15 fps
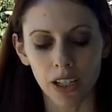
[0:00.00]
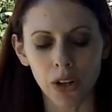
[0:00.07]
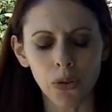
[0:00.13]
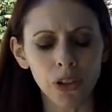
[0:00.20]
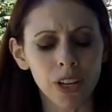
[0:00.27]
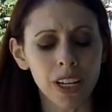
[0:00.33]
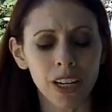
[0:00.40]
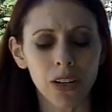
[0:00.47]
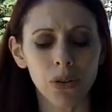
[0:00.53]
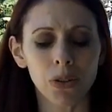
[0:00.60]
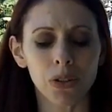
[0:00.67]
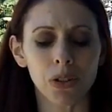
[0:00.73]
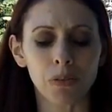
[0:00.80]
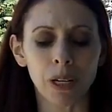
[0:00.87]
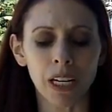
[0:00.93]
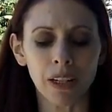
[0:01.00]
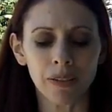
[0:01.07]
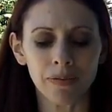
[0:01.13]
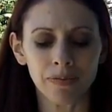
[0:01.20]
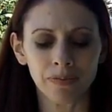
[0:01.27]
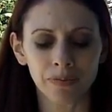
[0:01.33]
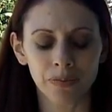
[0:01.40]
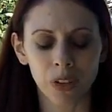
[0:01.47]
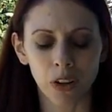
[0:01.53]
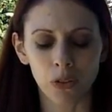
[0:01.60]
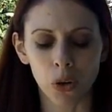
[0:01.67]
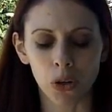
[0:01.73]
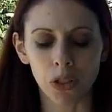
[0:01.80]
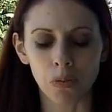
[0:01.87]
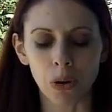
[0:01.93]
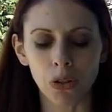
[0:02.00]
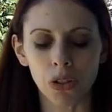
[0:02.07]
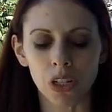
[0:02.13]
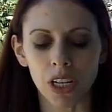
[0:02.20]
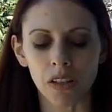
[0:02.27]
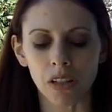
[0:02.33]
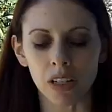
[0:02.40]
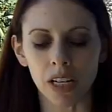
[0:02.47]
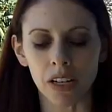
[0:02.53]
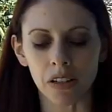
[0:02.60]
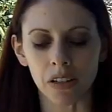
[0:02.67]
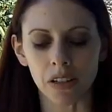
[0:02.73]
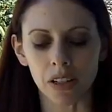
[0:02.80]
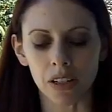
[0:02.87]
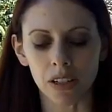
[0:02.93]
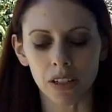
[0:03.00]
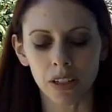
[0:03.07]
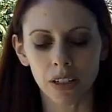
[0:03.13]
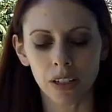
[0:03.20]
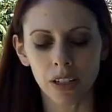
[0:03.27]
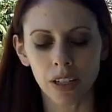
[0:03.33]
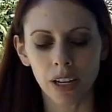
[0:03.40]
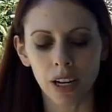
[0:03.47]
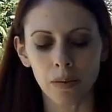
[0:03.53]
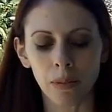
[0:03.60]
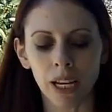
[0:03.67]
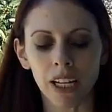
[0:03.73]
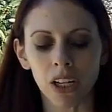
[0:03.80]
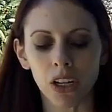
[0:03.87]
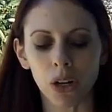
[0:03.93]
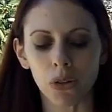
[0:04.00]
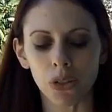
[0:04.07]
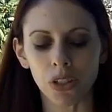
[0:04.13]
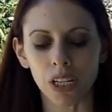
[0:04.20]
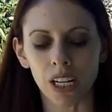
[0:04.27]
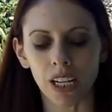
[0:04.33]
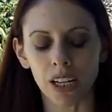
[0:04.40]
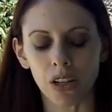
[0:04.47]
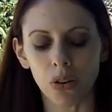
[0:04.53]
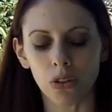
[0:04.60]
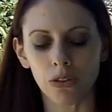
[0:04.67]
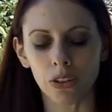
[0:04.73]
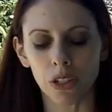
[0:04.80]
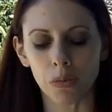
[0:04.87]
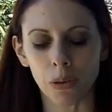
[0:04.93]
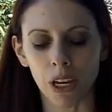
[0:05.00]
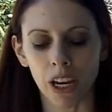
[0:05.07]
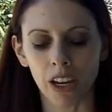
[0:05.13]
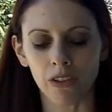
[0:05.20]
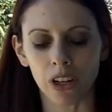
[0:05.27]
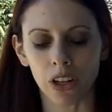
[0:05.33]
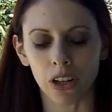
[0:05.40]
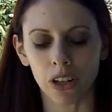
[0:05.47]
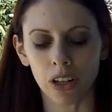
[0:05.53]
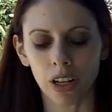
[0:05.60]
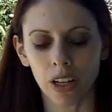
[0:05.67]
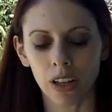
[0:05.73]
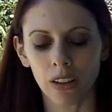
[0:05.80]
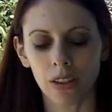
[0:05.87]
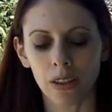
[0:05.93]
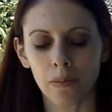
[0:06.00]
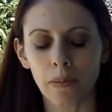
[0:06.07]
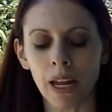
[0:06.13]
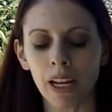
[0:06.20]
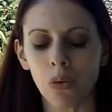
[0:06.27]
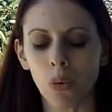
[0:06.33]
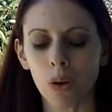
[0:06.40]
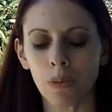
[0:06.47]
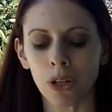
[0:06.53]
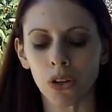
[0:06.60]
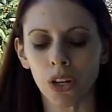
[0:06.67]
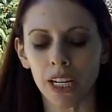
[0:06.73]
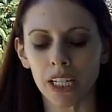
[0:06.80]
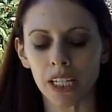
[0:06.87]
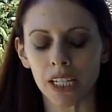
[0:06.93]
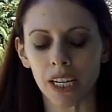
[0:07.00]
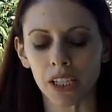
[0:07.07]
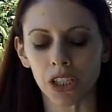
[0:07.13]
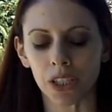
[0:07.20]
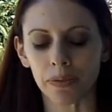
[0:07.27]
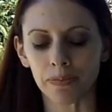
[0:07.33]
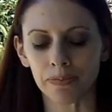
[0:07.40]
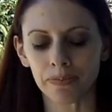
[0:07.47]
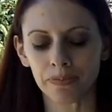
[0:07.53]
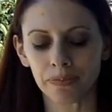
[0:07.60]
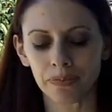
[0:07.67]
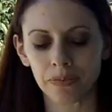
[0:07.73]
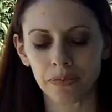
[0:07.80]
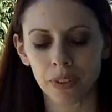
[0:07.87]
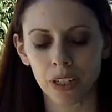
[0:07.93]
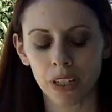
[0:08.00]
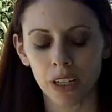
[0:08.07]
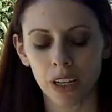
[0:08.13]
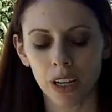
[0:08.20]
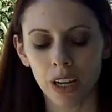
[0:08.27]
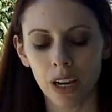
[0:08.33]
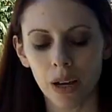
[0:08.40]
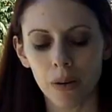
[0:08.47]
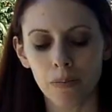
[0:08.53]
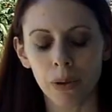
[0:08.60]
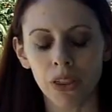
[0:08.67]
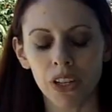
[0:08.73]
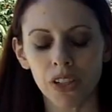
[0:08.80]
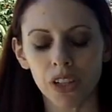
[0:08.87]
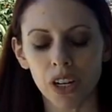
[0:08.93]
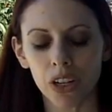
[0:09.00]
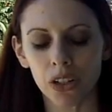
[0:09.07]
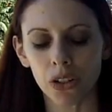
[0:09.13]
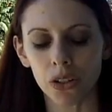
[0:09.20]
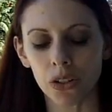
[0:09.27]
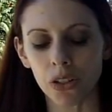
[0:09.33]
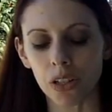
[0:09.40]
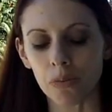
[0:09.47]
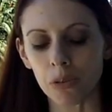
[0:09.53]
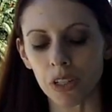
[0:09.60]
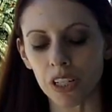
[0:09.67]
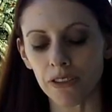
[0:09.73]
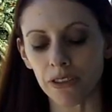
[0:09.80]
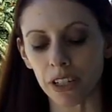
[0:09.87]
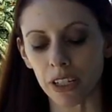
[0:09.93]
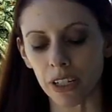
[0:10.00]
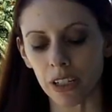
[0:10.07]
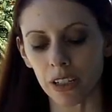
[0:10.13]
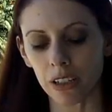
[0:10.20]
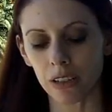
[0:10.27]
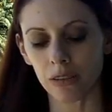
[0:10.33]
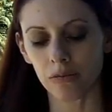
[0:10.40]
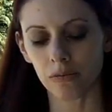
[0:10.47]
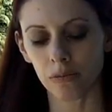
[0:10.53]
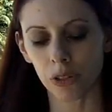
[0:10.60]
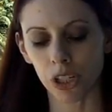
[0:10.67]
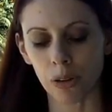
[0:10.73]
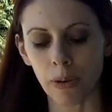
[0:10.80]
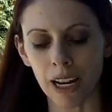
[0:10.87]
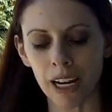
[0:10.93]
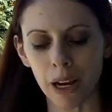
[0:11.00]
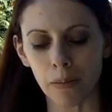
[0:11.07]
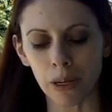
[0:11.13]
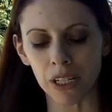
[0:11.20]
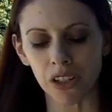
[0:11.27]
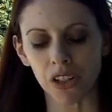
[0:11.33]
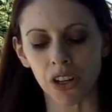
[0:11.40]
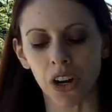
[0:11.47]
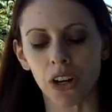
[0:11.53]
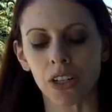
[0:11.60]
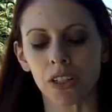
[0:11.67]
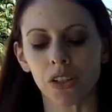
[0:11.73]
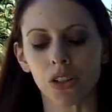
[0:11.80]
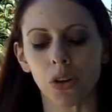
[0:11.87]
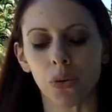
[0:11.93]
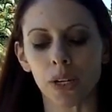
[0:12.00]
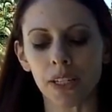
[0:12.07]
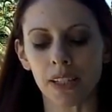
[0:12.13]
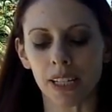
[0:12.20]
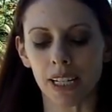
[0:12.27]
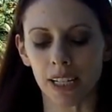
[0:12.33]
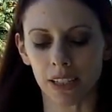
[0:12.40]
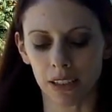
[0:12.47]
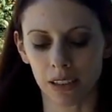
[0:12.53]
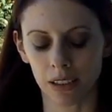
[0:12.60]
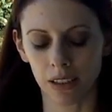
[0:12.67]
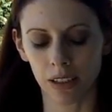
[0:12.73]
I don't think he noticed me. Of course, most days he doesn't. I'm like a ghost taking note of his behavior, the many women who get to touch him. But this young girl seems different. She may not be discarded so easily.